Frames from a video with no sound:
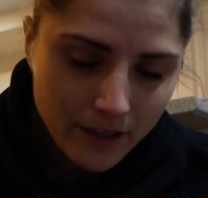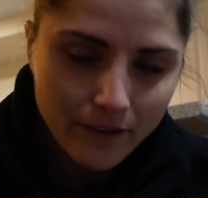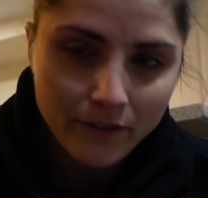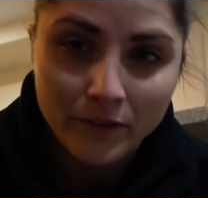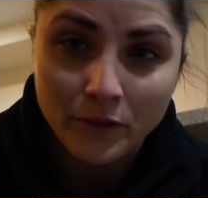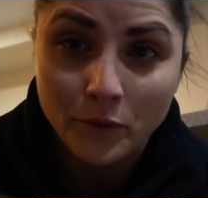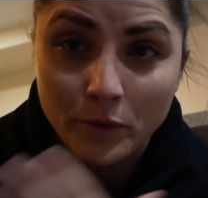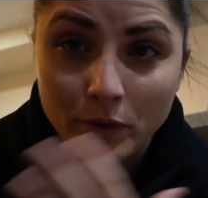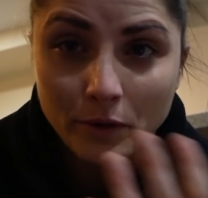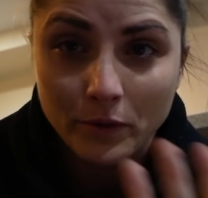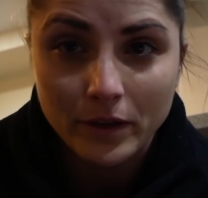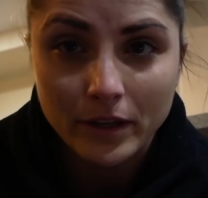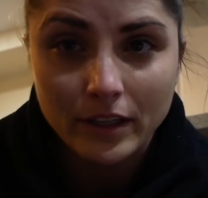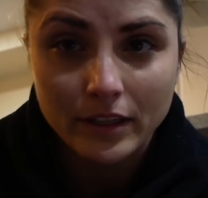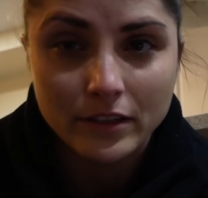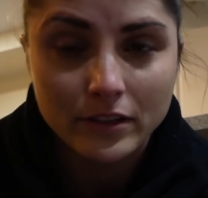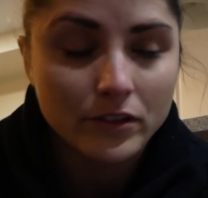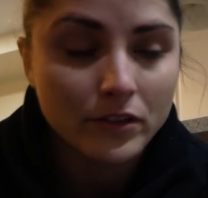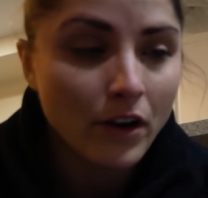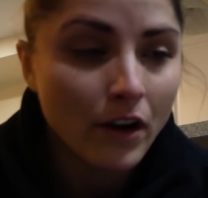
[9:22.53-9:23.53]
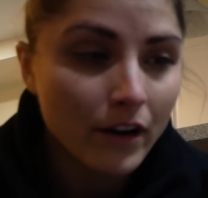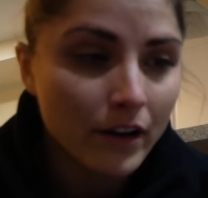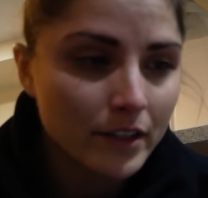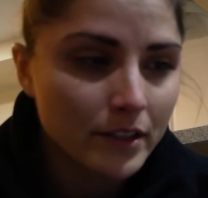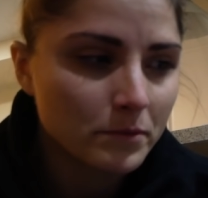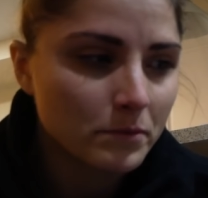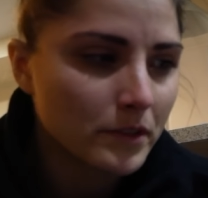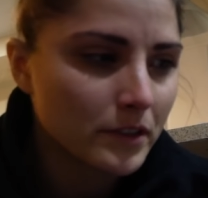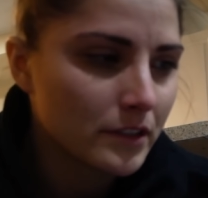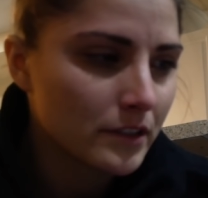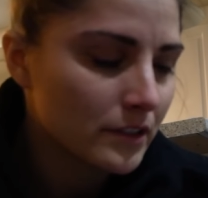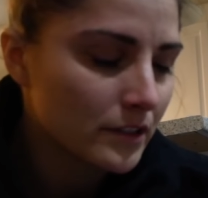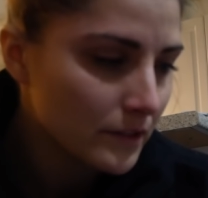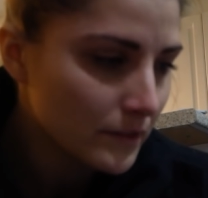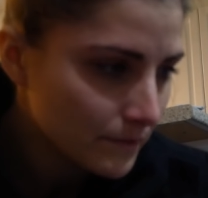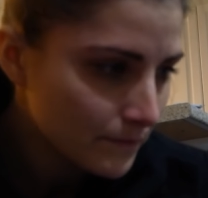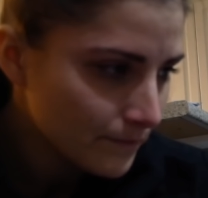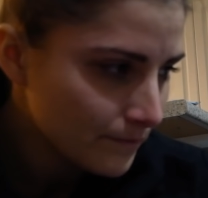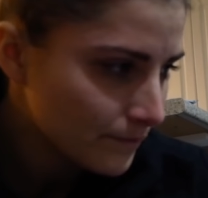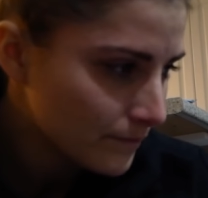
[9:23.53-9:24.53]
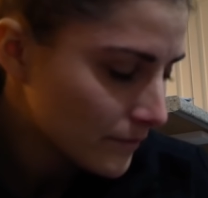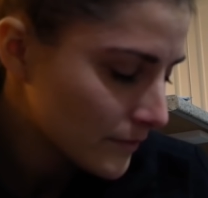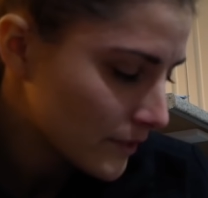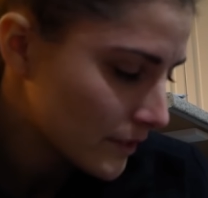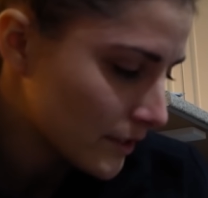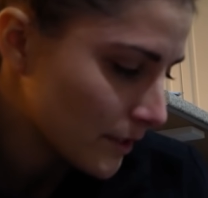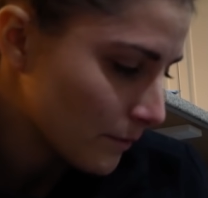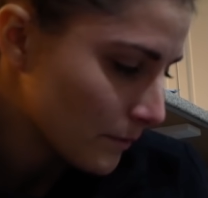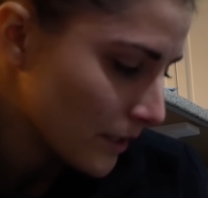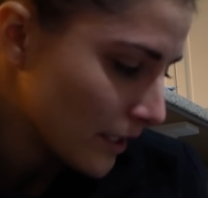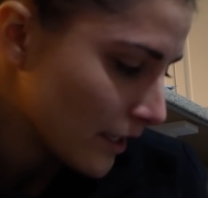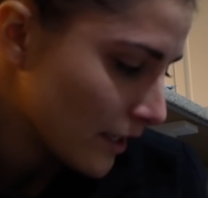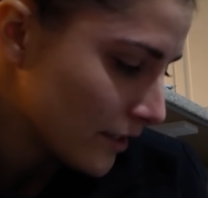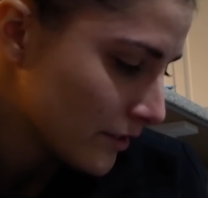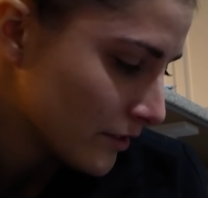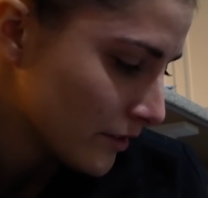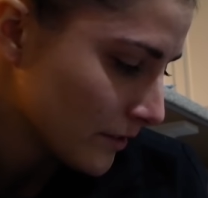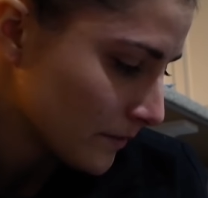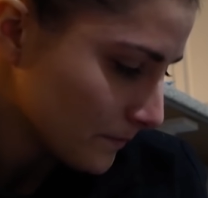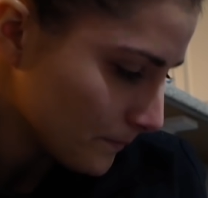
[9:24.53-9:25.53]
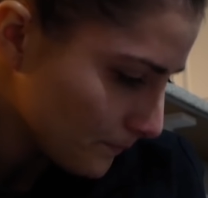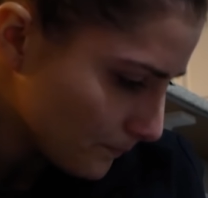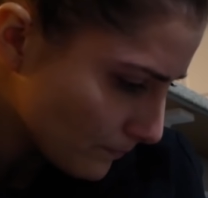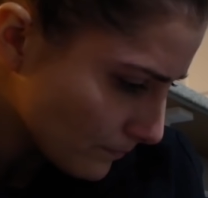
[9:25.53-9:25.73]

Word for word: even though we don't get to talk as much some days or,